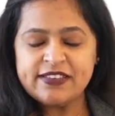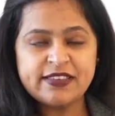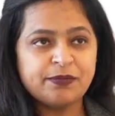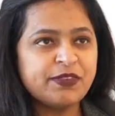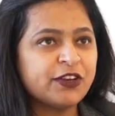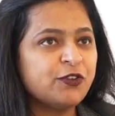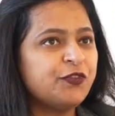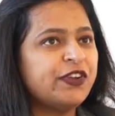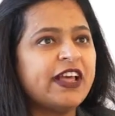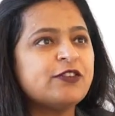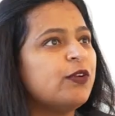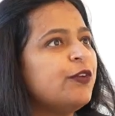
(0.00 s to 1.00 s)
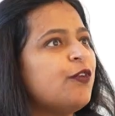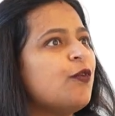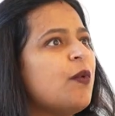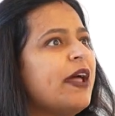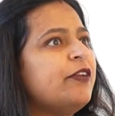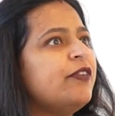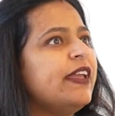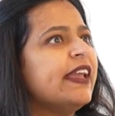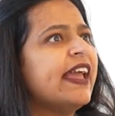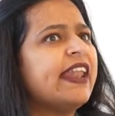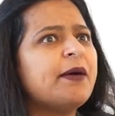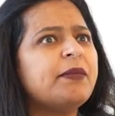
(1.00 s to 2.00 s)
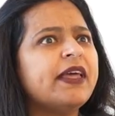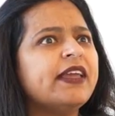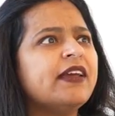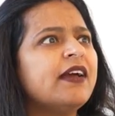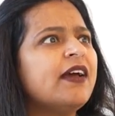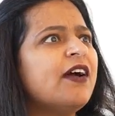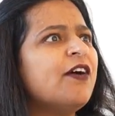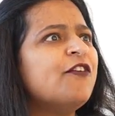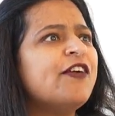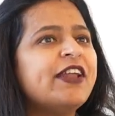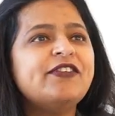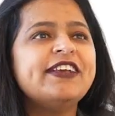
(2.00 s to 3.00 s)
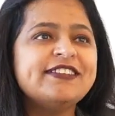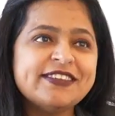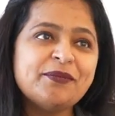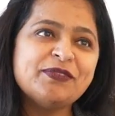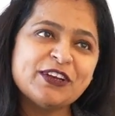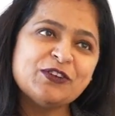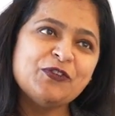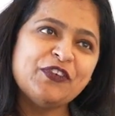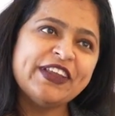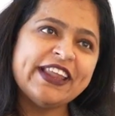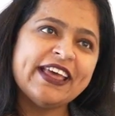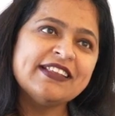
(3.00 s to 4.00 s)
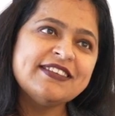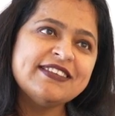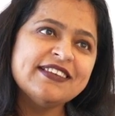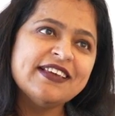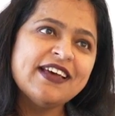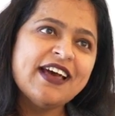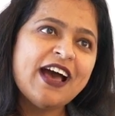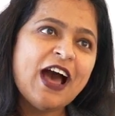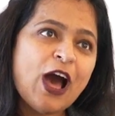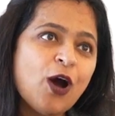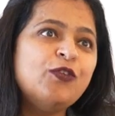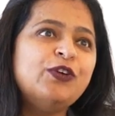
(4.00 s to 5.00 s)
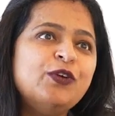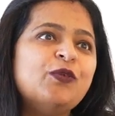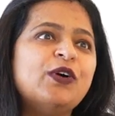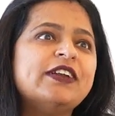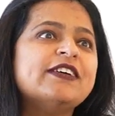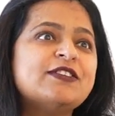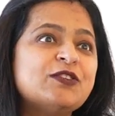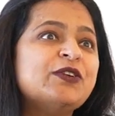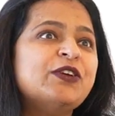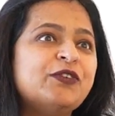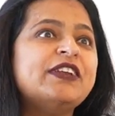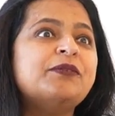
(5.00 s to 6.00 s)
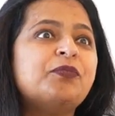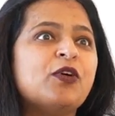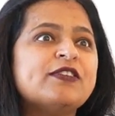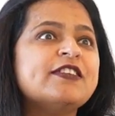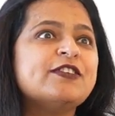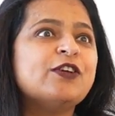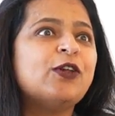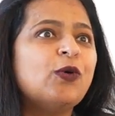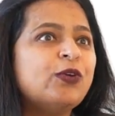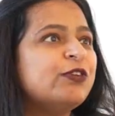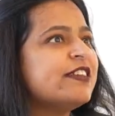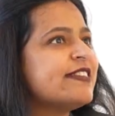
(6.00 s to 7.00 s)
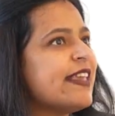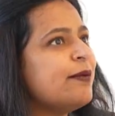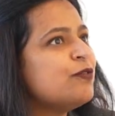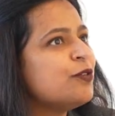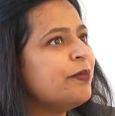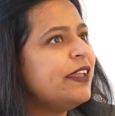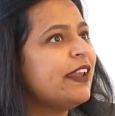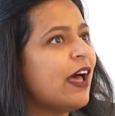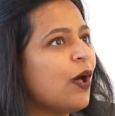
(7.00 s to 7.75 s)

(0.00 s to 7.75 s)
subject to finance only for 1 week, and I'm like, 1 week subject to finance, how would you want us to even process your loan? You just came to me now.